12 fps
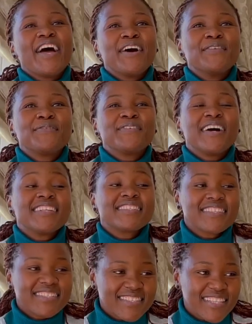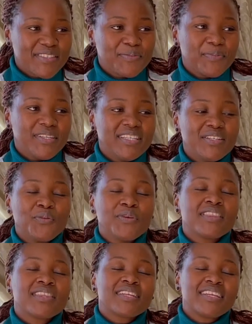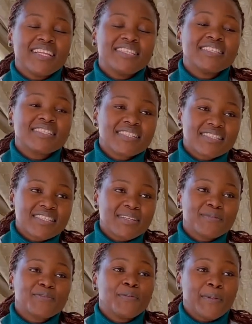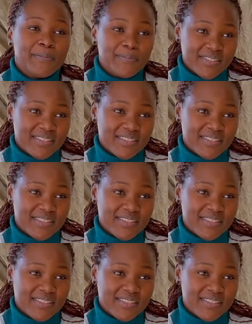have assisted me with creating systems for my